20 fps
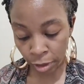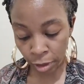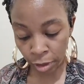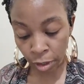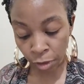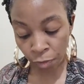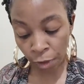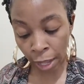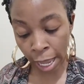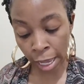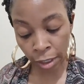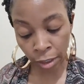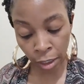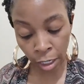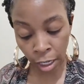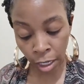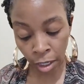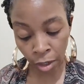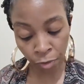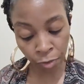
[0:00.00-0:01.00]
Divine
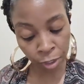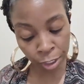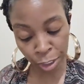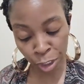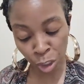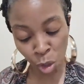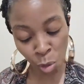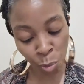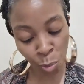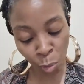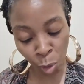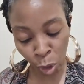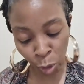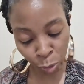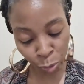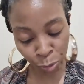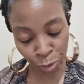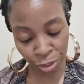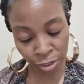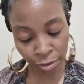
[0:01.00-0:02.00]
love is the
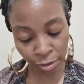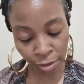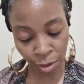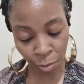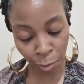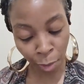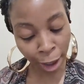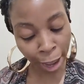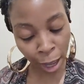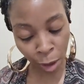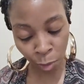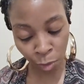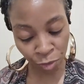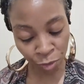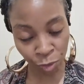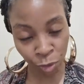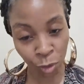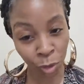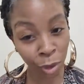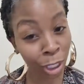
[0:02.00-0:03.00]
most
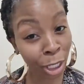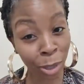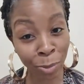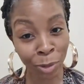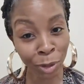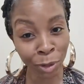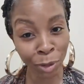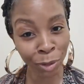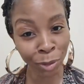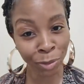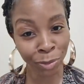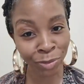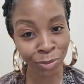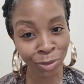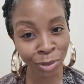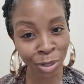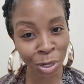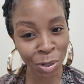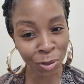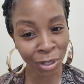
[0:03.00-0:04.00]
powerful chemical.
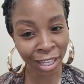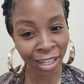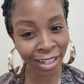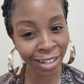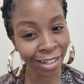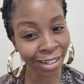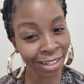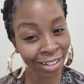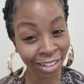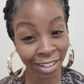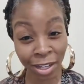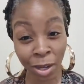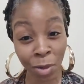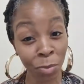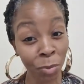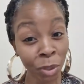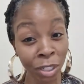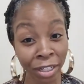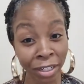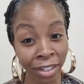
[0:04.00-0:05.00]
Okay, honey, come
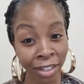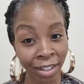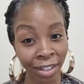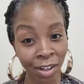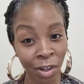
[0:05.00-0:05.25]
with it.